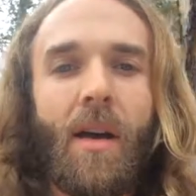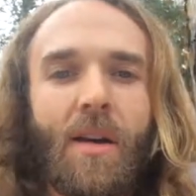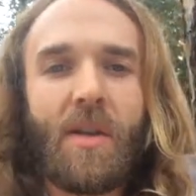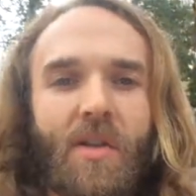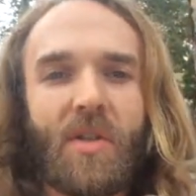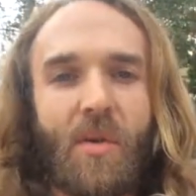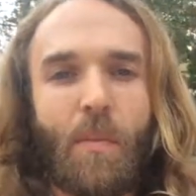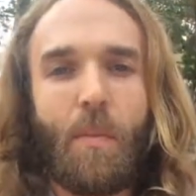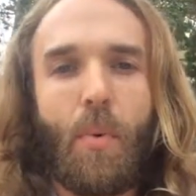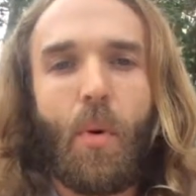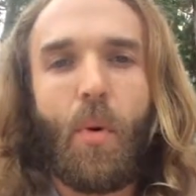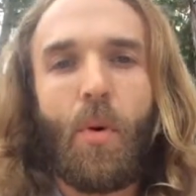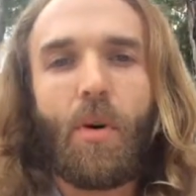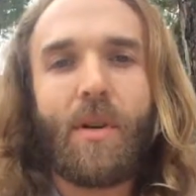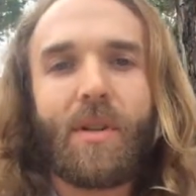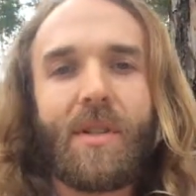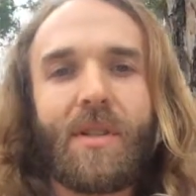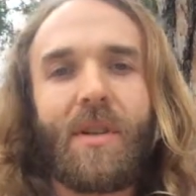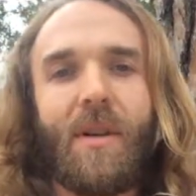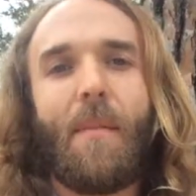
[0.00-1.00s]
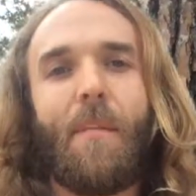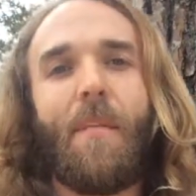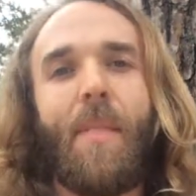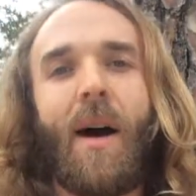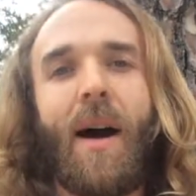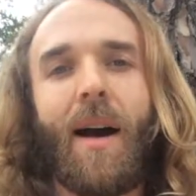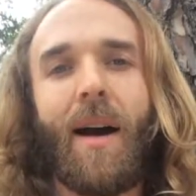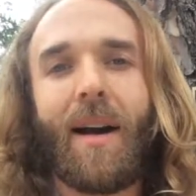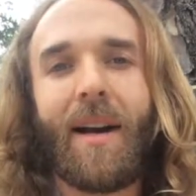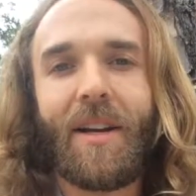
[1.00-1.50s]
support
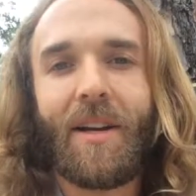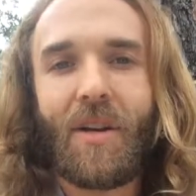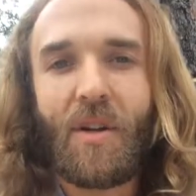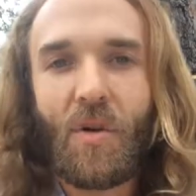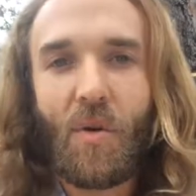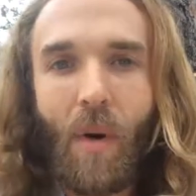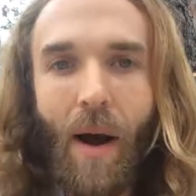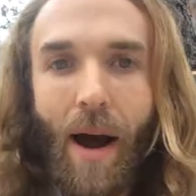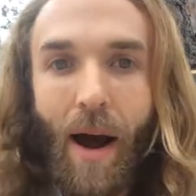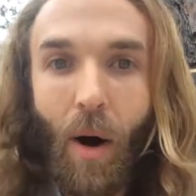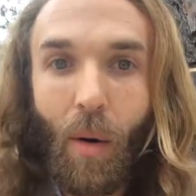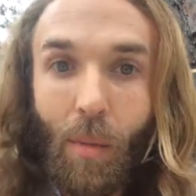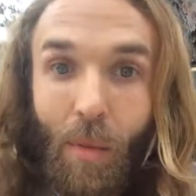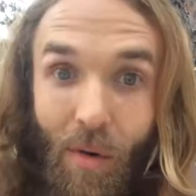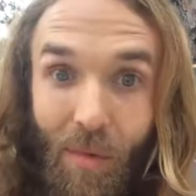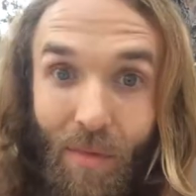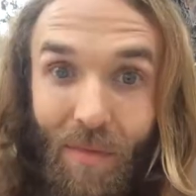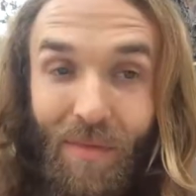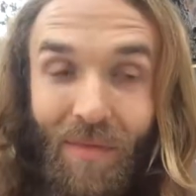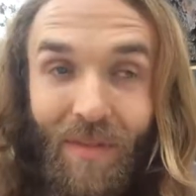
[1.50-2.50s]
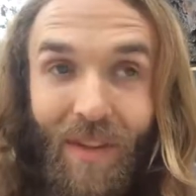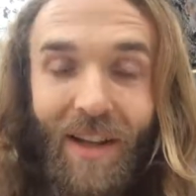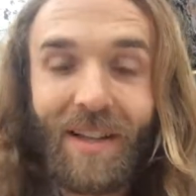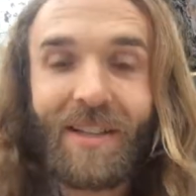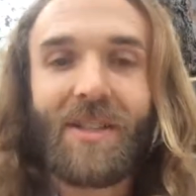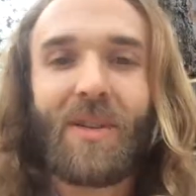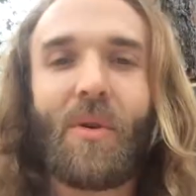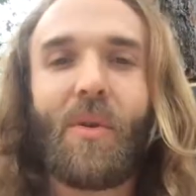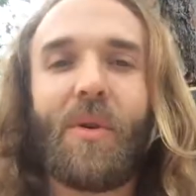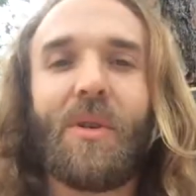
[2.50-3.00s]
my new album
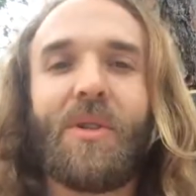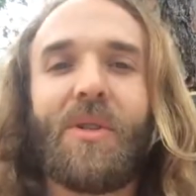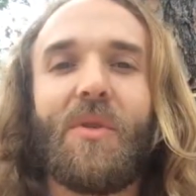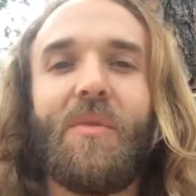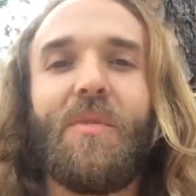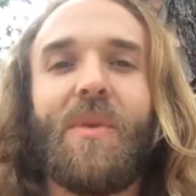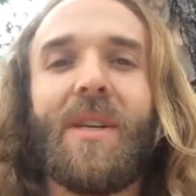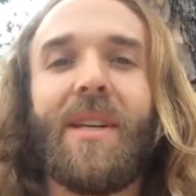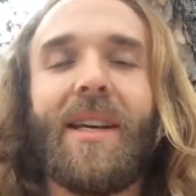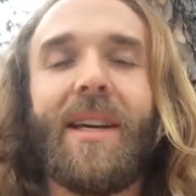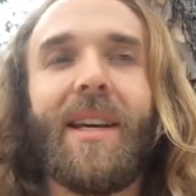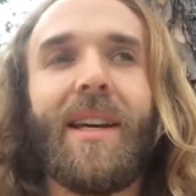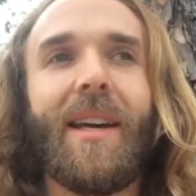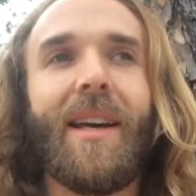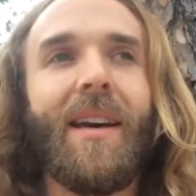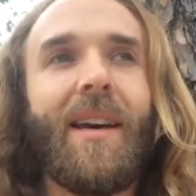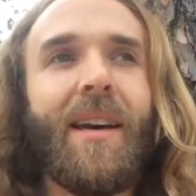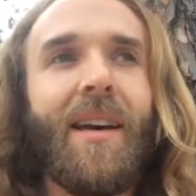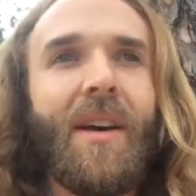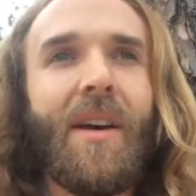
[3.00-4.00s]
that's going to be